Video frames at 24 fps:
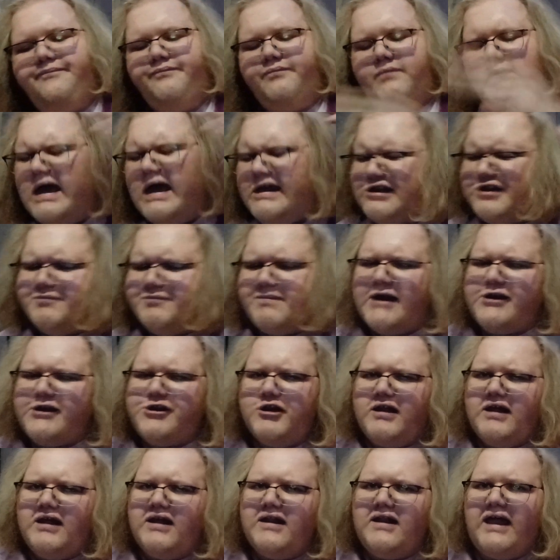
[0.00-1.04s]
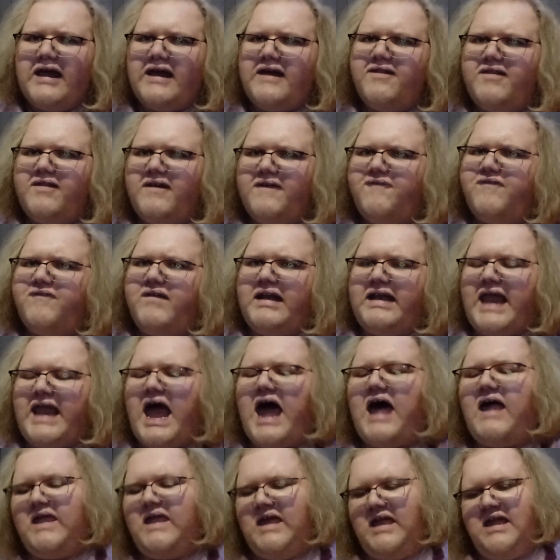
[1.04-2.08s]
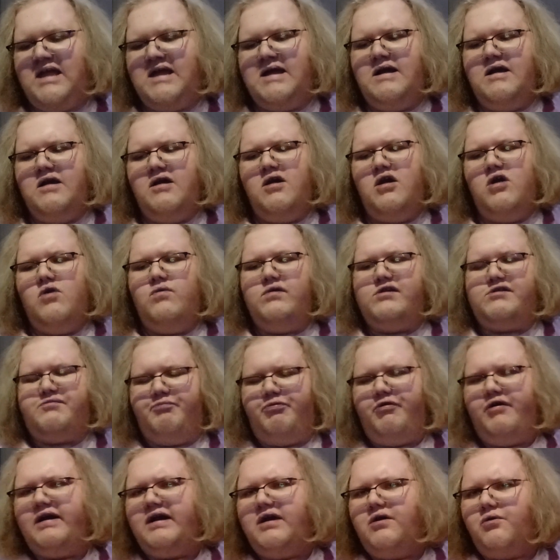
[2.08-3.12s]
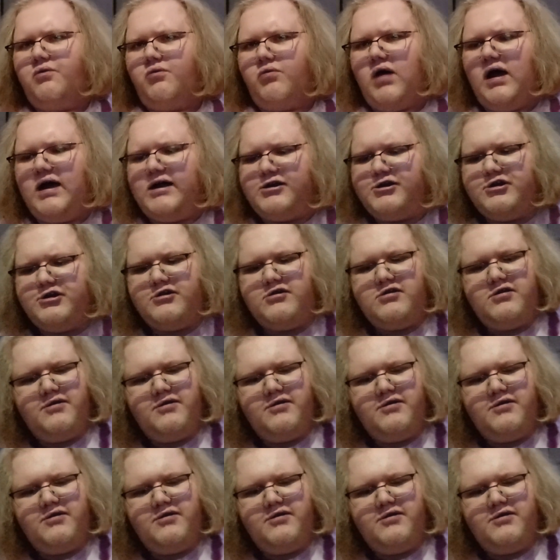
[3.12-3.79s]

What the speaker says: especially the finale was pretty rushed.